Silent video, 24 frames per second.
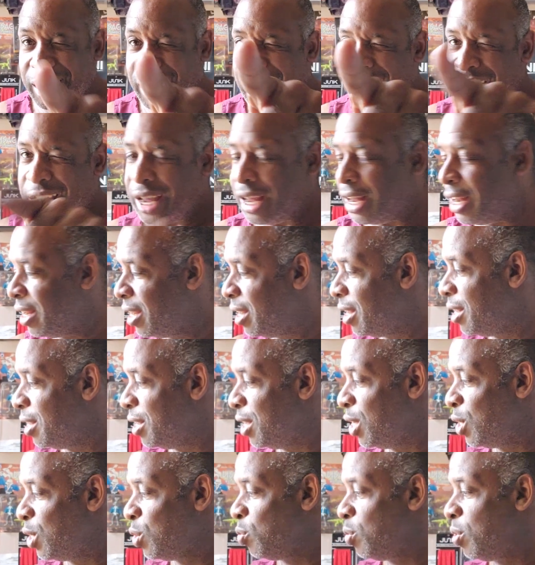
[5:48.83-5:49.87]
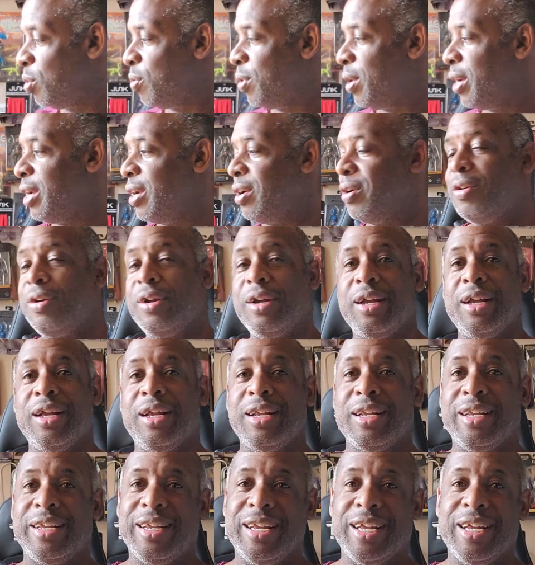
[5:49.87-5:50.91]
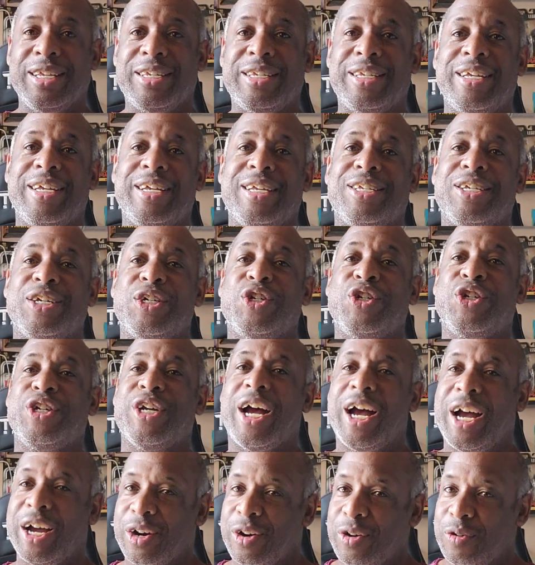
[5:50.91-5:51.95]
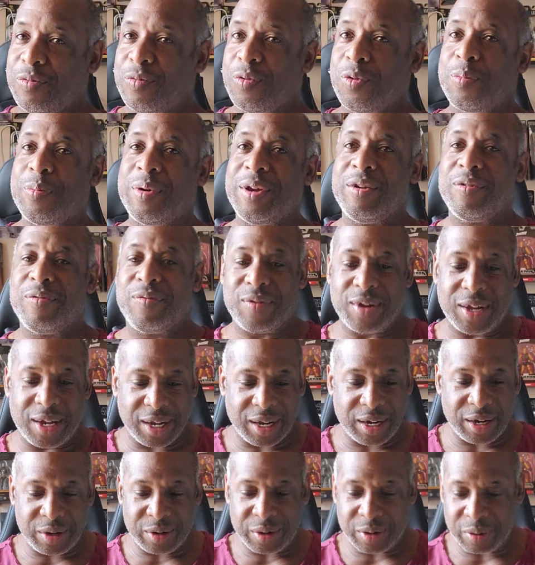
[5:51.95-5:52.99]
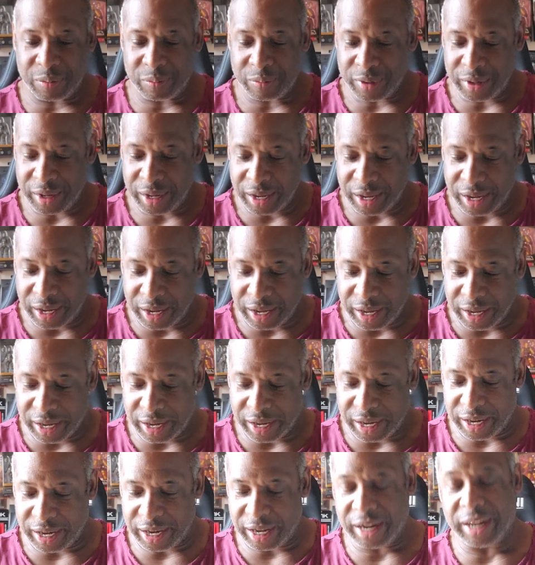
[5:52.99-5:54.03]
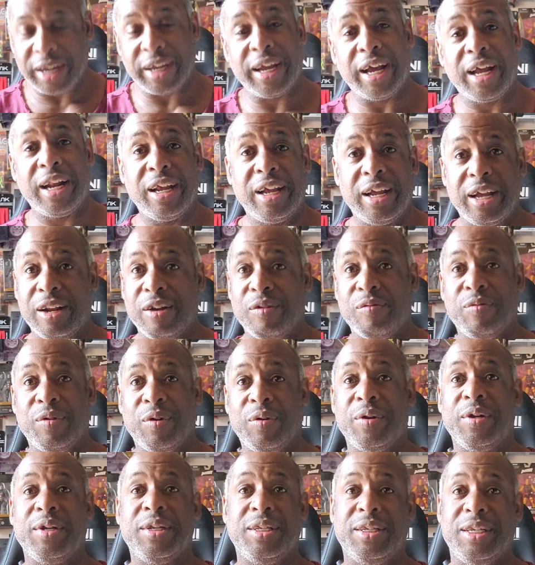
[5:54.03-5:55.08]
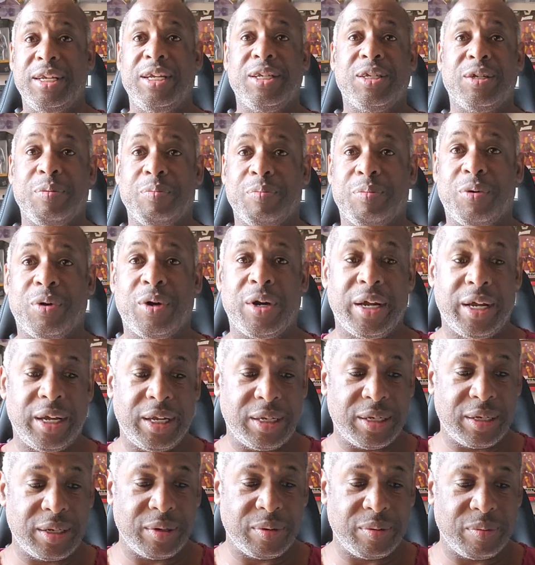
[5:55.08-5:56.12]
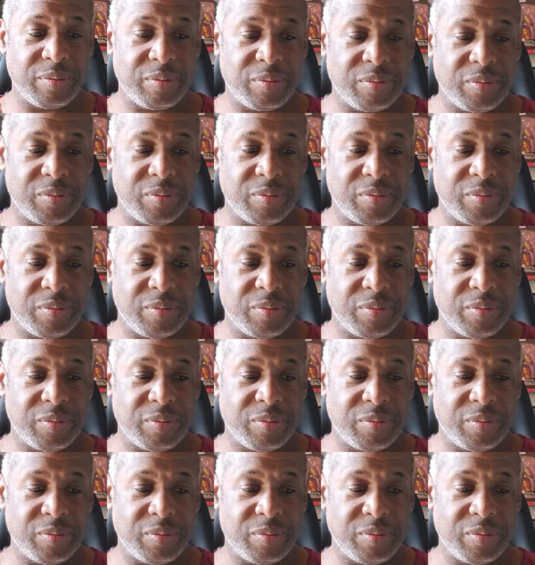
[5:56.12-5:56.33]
And this one right here, this is a shocker for me to find. And I got it at a very decent price.